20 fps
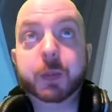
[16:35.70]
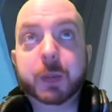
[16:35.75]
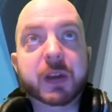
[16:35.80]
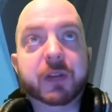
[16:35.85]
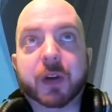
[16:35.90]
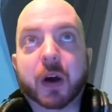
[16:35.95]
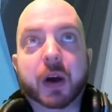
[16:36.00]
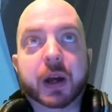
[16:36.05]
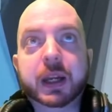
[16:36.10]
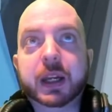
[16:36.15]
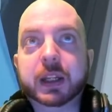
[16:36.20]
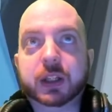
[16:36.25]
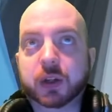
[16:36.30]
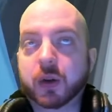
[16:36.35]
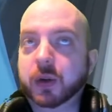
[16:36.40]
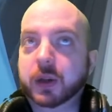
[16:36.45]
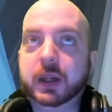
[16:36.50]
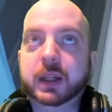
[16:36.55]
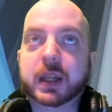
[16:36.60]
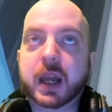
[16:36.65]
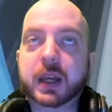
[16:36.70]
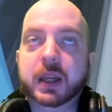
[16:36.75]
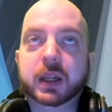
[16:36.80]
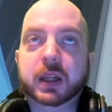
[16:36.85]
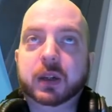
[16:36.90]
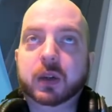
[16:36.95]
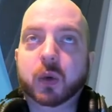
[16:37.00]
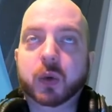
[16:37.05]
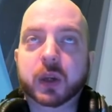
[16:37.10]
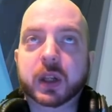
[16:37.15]
be fine. It's not intended,
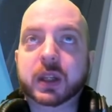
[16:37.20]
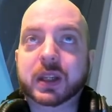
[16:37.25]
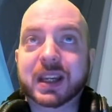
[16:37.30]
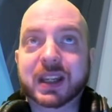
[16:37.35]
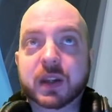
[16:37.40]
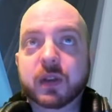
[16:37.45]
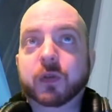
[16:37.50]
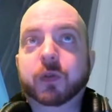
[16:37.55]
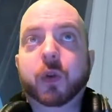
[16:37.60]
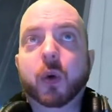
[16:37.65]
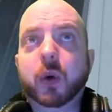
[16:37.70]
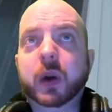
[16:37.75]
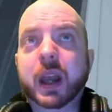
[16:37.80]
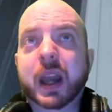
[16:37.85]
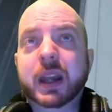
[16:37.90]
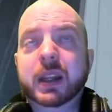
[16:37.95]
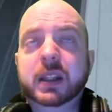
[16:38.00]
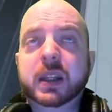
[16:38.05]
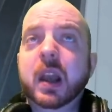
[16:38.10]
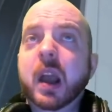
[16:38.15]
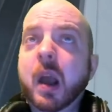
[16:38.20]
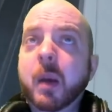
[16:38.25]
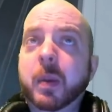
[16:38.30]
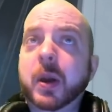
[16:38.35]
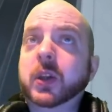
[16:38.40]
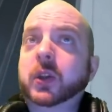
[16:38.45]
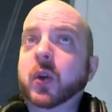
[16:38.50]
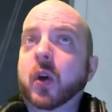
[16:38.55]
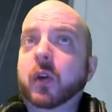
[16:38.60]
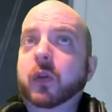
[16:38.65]
the audience isn't for kids, but
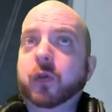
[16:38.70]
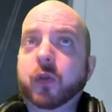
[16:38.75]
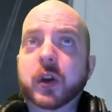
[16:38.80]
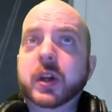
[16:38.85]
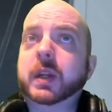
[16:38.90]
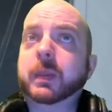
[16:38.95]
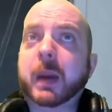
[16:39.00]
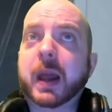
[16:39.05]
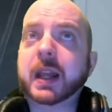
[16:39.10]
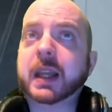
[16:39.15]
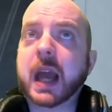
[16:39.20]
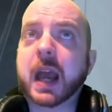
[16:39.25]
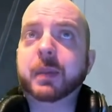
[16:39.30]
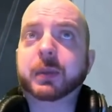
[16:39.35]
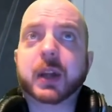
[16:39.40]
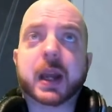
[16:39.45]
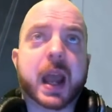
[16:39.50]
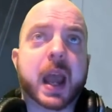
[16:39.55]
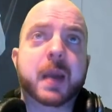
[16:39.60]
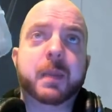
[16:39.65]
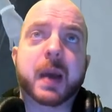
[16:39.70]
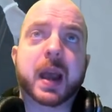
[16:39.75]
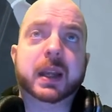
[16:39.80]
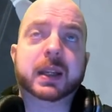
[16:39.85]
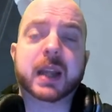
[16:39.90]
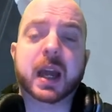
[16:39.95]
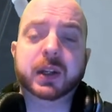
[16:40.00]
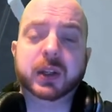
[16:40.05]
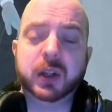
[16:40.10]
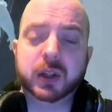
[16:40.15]
it's got free-to-play games like Apex
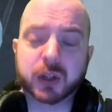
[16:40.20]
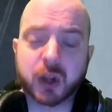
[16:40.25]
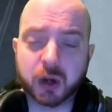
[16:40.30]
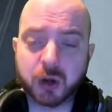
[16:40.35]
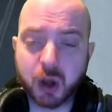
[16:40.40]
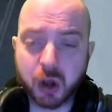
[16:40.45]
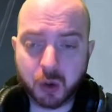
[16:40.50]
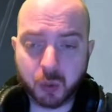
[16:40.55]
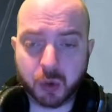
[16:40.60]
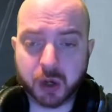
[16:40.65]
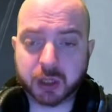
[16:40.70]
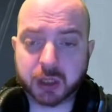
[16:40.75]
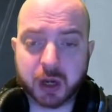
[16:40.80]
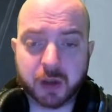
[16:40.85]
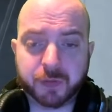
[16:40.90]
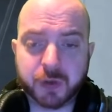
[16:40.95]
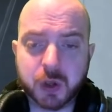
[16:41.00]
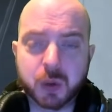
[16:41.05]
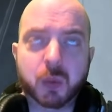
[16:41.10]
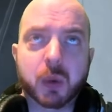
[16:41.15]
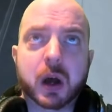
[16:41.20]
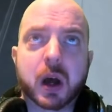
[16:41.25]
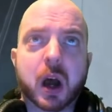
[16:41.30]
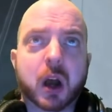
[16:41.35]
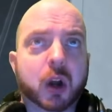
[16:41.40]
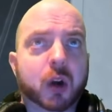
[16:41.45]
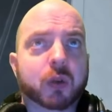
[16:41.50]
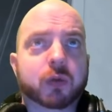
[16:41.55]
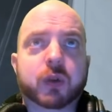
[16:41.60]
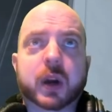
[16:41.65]
Legends on, which if you were
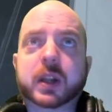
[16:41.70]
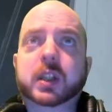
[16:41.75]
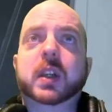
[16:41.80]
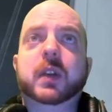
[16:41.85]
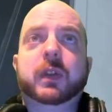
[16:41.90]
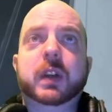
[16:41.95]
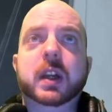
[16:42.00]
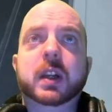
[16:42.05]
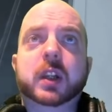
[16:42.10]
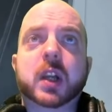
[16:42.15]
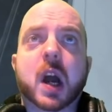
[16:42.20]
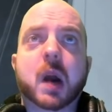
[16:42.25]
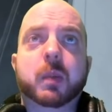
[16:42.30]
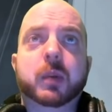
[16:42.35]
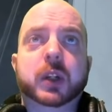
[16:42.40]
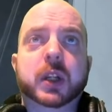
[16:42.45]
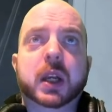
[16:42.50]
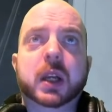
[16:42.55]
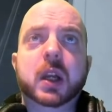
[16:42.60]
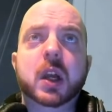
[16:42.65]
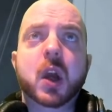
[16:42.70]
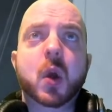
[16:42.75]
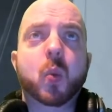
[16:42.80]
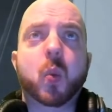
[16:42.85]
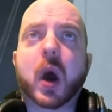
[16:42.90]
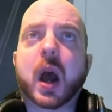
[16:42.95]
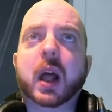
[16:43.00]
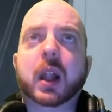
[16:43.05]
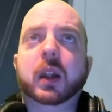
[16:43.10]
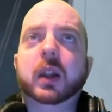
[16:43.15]
aggressively interpreting,
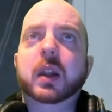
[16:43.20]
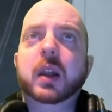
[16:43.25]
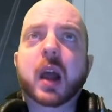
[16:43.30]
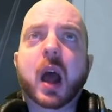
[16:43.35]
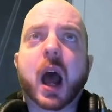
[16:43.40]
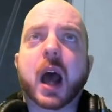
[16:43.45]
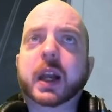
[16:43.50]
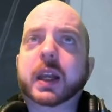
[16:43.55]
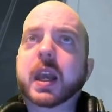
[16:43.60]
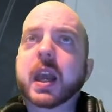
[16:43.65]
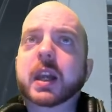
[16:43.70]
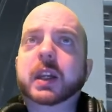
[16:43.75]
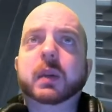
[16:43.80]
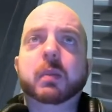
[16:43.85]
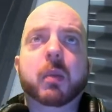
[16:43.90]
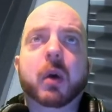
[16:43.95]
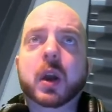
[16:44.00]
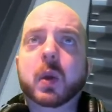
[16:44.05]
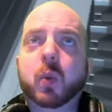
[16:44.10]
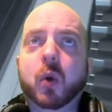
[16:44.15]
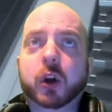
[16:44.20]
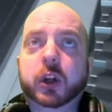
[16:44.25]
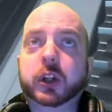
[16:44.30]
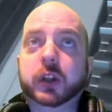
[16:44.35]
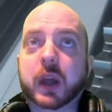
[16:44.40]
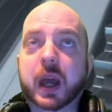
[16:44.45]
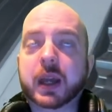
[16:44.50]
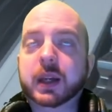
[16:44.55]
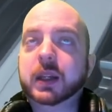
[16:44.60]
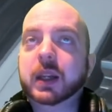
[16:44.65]
well, a kid might watch
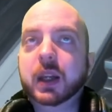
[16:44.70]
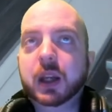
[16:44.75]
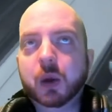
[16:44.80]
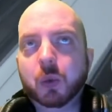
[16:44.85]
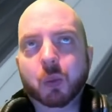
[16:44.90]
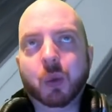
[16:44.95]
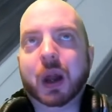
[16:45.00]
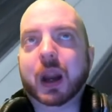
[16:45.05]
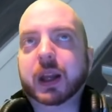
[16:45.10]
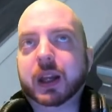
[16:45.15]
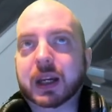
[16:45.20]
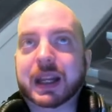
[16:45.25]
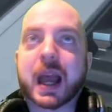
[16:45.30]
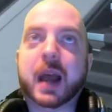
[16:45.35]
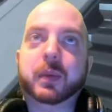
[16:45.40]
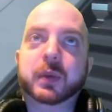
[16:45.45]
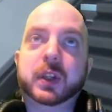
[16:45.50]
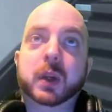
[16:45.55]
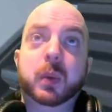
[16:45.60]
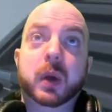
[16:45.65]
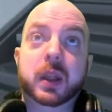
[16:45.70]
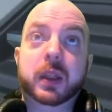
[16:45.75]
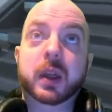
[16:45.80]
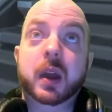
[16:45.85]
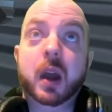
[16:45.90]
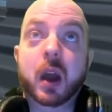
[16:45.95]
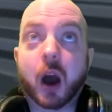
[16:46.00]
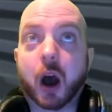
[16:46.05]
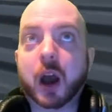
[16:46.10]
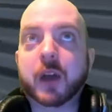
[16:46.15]
that, well, I could counter with,
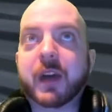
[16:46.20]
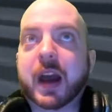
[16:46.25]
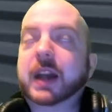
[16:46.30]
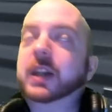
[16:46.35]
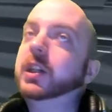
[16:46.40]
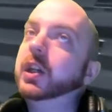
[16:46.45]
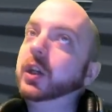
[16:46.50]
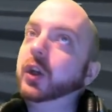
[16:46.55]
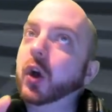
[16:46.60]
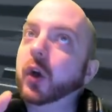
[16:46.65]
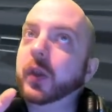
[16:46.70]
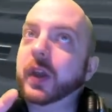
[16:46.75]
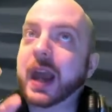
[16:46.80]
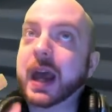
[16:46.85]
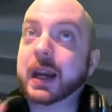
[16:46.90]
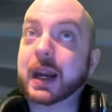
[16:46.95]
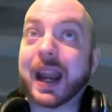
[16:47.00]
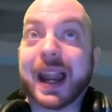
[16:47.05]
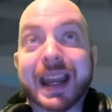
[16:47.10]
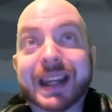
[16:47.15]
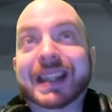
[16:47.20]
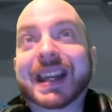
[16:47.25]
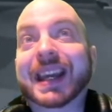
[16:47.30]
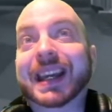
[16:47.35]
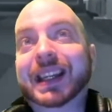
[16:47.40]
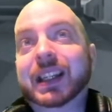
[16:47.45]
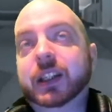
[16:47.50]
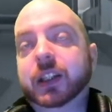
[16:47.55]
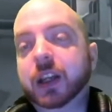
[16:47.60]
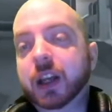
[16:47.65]
I've actually got the
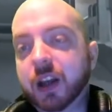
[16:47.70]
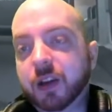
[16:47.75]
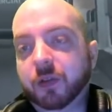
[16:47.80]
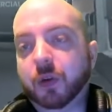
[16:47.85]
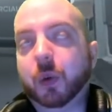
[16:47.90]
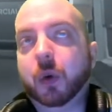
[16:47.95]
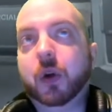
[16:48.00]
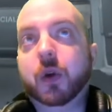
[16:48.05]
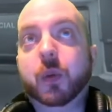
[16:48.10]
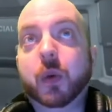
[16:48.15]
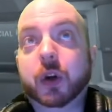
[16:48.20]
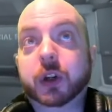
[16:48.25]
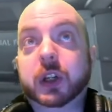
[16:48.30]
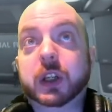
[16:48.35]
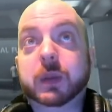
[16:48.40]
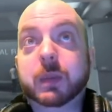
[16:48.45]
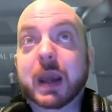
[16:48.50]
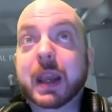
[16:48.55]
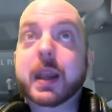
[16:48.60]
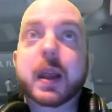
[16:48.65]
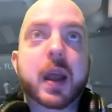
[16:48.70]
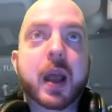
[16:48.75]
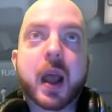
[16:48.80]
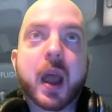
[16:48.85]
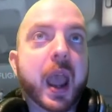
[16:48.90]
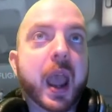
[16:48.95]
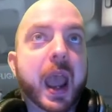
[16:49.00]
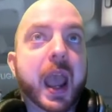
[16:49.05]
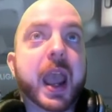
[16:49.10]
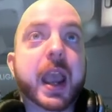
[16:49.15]
analytics for who watches me.
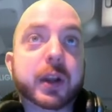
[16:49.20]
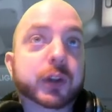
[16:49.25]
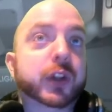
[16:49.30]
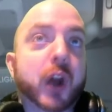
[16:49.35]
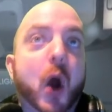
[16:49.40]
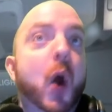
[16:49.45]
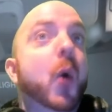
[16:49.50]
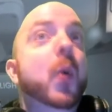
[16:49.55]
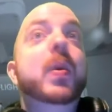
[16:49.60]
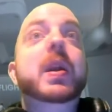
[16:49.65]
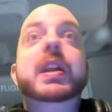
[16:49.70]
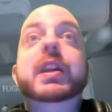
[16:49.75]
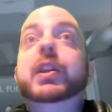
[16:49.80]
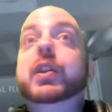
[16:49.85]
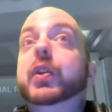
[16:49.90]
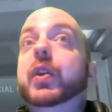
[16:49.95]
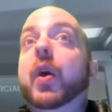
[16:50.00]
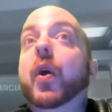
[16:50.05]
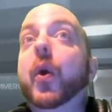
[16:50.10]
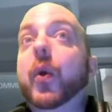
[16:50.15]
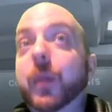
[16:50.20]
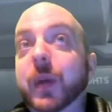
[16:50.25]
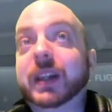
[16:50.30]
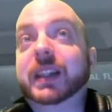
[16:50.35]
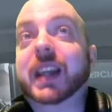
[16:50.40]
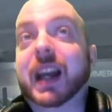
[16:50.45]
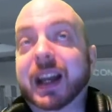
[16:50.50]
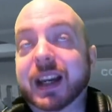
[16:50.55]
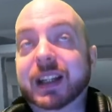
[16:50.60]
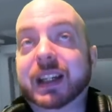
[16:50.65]
It's only on my
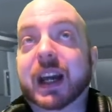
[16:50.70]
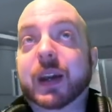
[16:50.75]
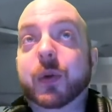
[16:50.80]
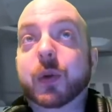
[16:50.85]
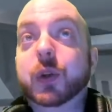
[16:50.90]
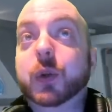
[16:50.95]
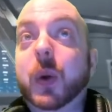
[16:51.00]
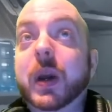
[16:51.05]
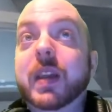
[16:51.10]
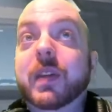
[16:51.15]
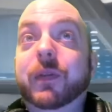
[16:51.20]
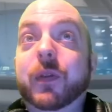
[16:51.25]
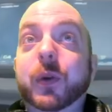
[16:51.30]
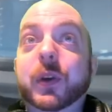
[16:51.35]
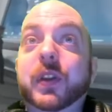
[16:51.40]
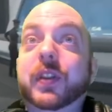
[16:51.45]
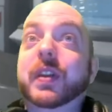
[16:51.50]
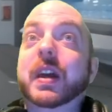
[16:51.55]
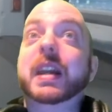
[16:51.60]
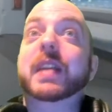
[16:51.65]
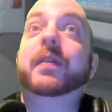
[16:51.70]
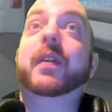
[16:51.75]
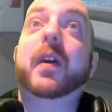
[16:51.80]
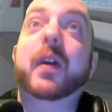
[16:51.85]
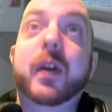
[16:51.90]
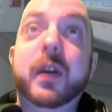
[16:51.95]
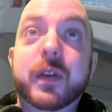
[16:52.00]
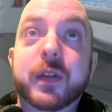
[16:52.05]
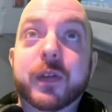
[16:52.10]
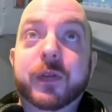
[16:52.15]
second channel, 24 to
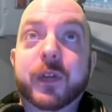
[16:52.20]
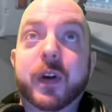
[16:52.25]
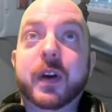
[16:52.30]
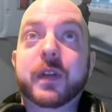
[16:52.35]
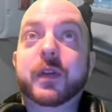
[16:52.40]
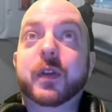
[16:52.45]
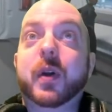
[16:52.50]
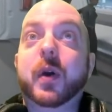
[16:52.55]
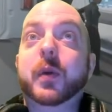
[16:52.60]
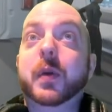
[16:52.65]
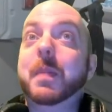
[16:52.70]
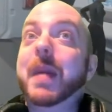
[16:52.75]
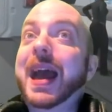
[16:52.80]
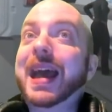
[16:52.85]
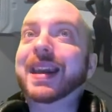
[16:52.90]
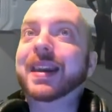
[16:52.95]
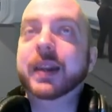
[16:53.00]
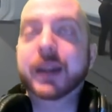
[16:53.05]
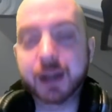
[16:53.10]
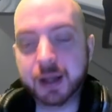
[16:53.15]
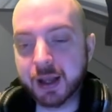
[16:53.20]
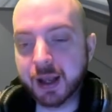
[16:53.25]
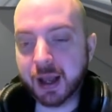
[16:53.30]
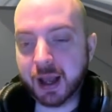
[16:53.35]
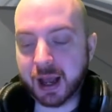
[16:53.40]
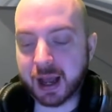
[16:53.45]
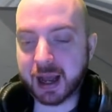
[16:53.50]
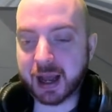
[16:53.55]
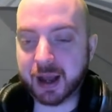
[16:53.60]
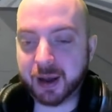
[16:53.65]
35-year-old men.
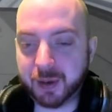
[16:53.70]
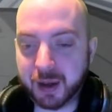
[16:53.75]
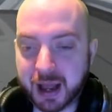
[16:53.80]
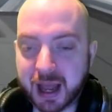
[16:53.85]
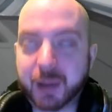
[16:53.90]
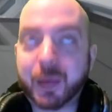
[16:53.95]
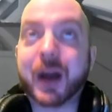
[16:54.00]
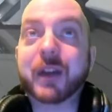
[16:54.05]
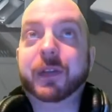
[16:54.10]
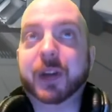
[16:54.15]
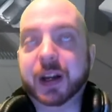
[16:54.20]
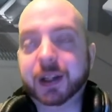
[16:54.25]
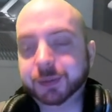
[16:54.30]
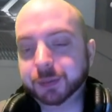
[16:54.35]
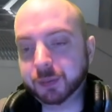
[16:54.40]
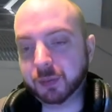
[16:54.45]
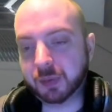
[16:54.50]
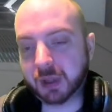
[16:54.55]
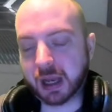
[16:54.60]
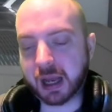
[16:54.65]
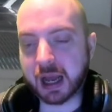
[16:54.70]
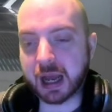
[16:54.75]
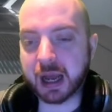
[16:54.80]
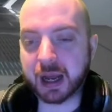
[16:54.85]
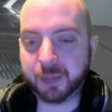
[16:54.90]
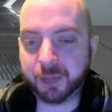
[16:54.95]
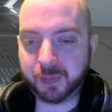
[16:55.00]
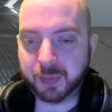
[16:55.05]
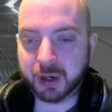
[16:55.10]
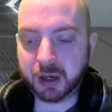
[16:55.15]
However,
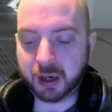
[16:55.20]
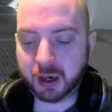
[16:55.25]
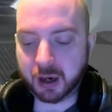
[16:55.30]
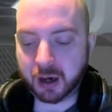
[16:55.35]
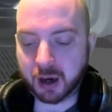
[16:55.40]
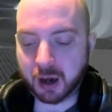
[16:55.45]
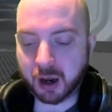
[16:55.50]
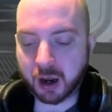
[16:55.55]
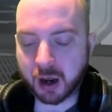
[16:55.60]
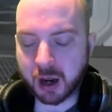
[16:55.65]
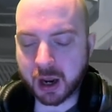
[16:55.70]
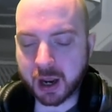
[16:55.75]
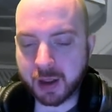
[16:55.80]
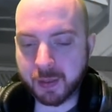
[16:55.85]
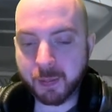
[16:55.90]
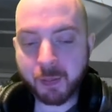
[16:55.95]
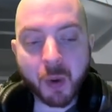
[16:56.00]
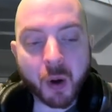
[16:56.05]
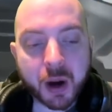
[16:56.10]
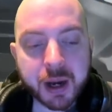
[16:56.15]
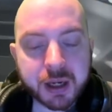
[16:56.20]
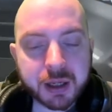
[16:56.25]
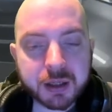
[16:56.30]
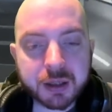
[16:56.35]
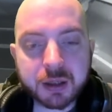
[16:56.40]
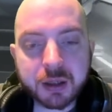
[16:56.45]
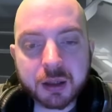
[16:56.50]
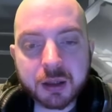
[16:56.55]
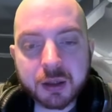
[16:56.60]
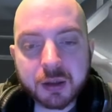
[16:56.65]
I might